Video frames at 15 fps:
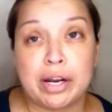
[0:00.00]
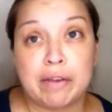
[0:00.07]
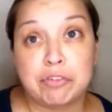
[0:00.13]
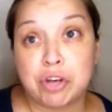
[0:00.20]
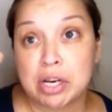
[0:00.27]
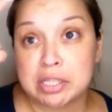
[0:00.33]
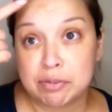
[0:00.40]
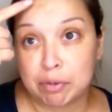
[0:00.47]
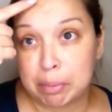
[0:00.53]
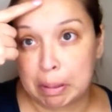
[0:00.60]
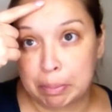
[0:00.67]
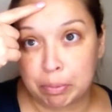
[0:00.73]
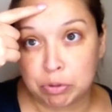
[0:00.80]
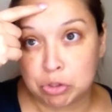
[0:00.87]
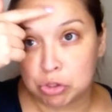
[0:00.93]
and I've tried different
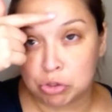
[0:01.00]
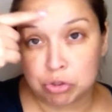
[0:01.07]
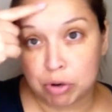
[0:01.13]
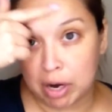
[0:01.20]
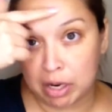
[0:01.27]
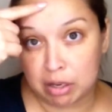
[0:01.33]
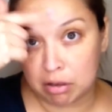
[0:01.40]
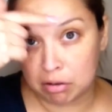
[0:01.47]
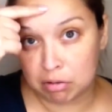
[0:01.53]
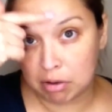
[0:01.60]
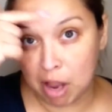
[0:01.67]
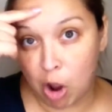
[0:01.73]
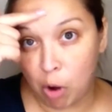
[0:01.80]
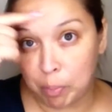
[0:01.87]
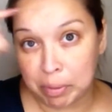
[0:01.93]
people to try to
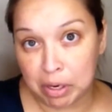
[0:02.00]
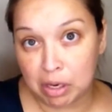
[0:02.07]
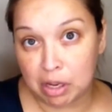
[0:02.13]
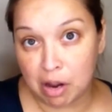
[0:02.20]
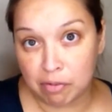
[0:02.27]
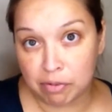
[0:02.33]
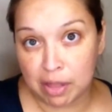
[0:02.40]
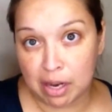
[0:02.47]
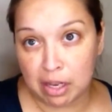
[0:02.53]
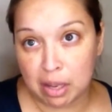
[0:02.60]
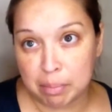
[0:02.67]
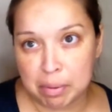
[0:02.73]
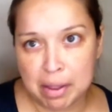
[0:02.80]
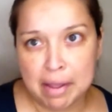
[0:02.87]
help me cover that up.